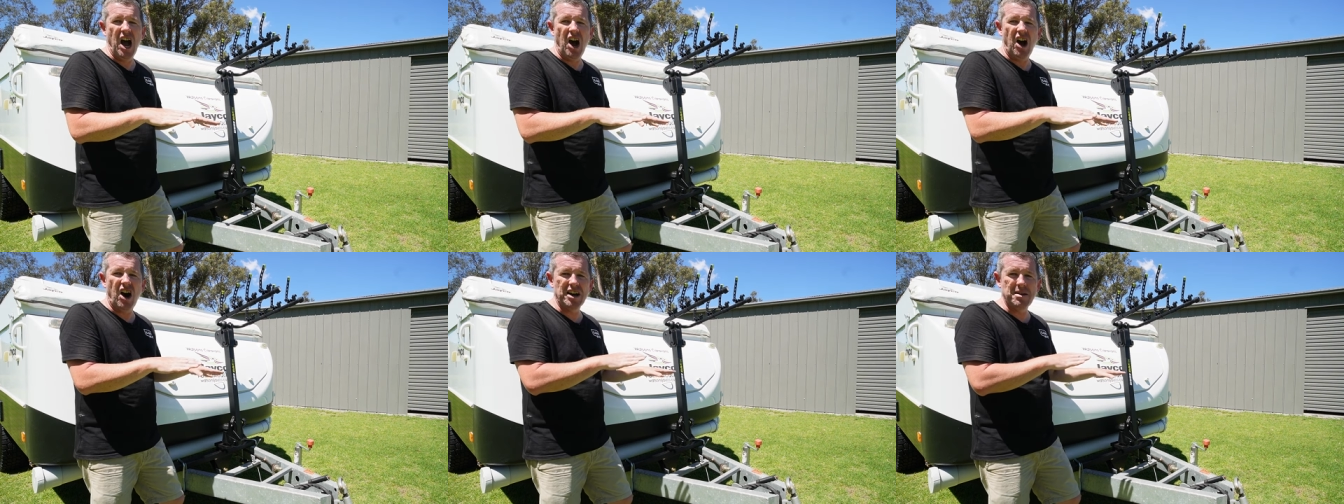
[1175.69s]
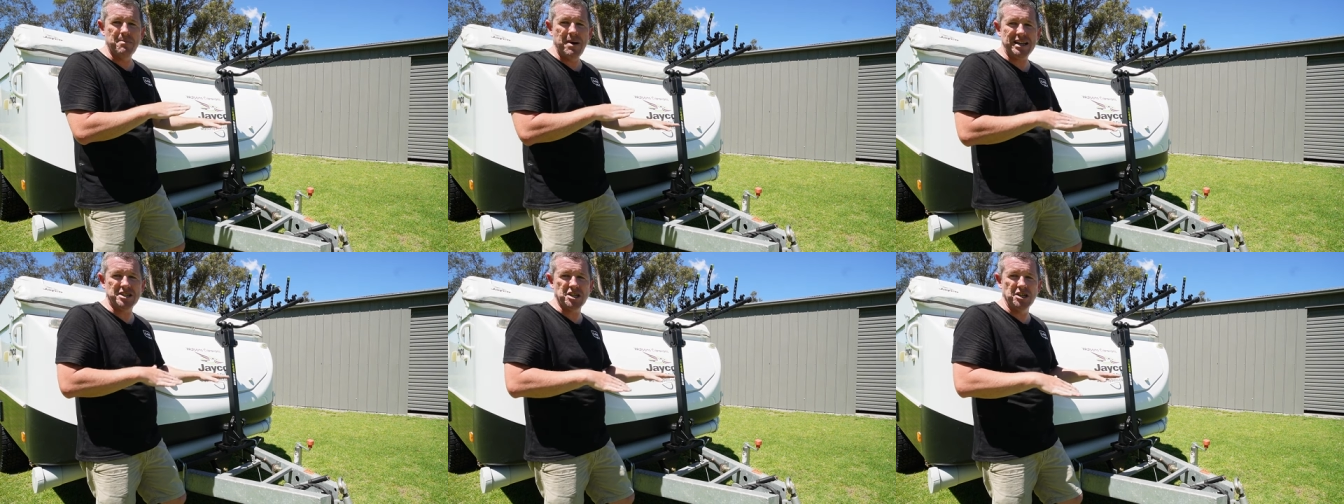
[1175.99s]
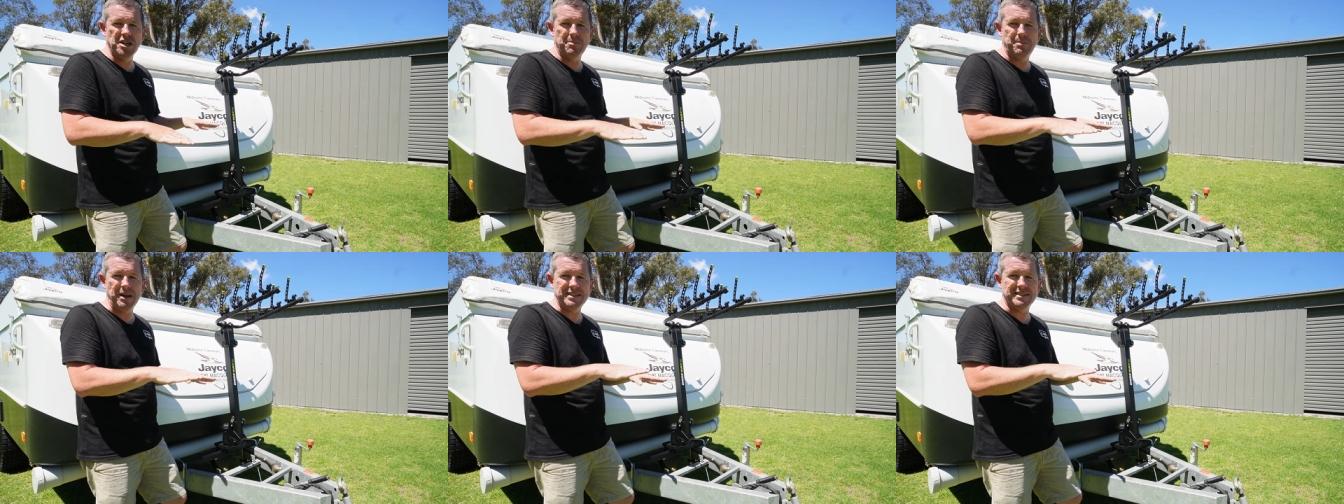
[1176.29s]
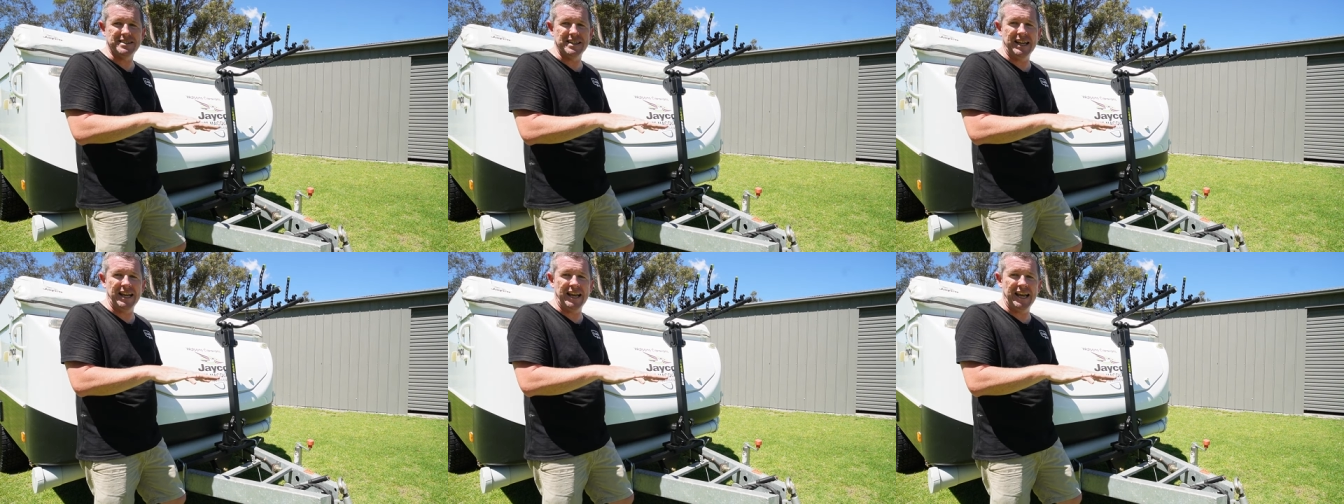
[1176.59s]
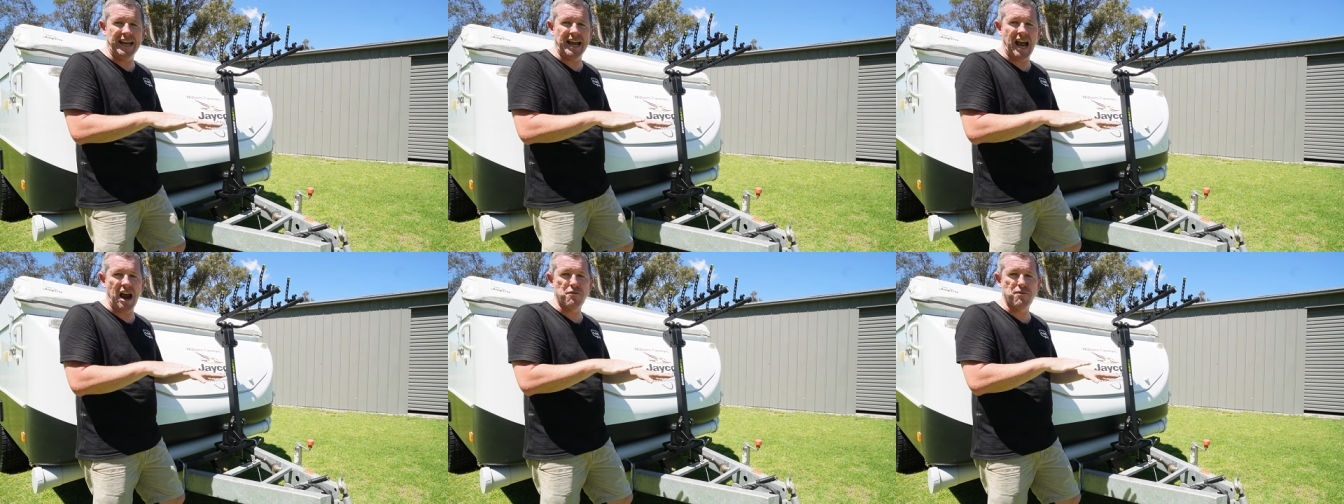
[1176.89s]
I'd imagine you'd be
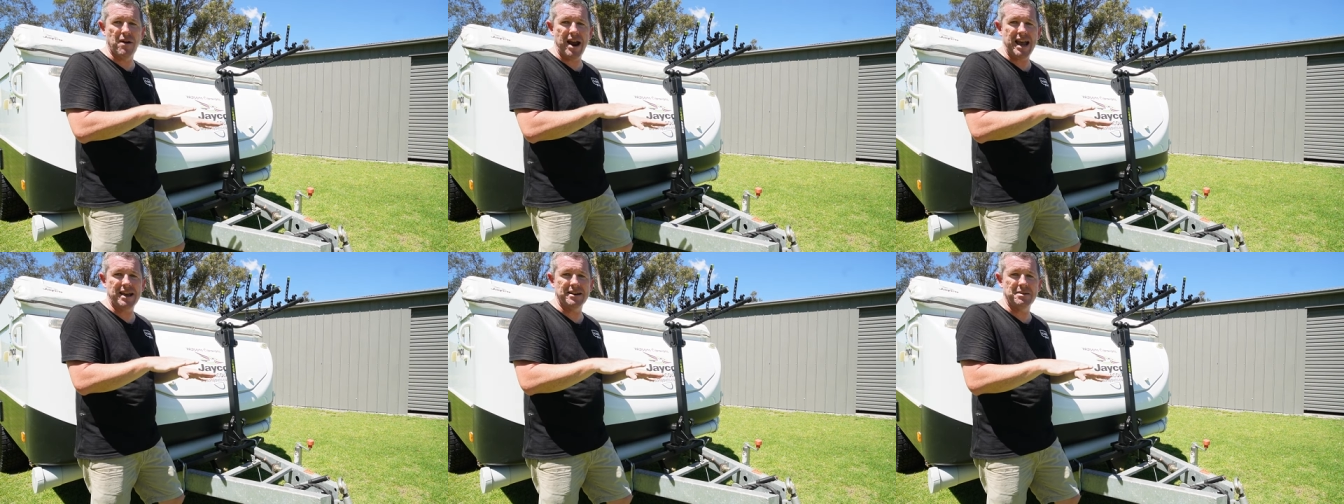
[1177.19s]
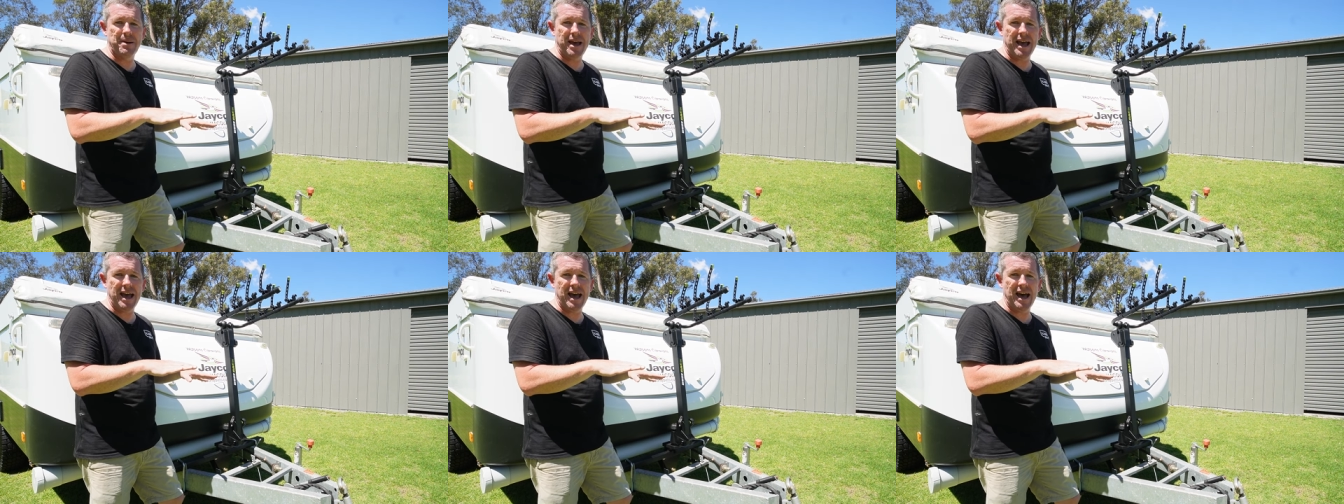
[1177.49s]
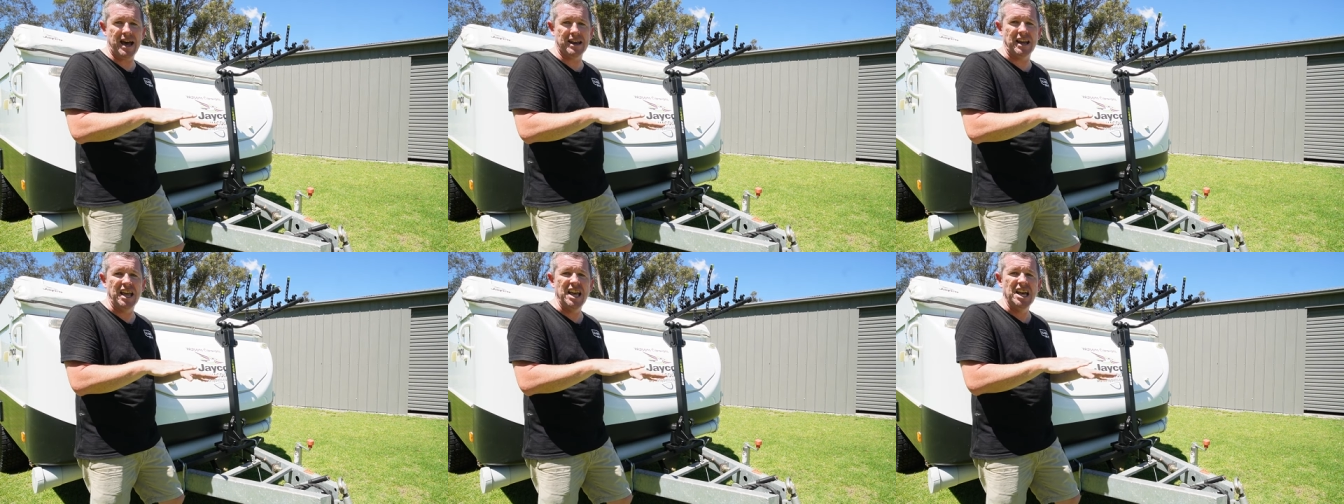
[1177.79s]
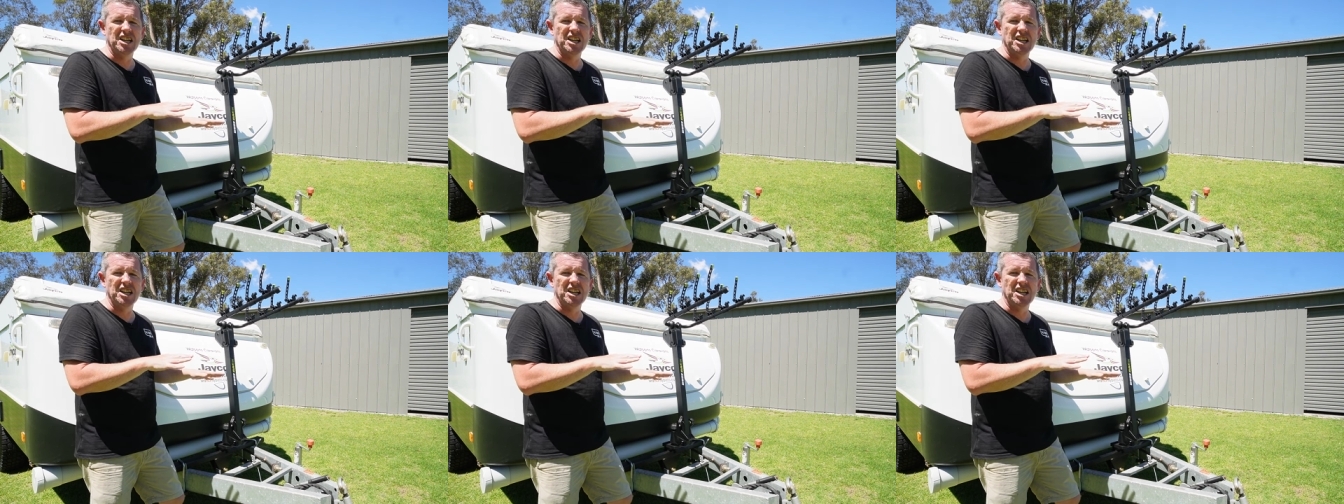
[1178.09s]
sitting around about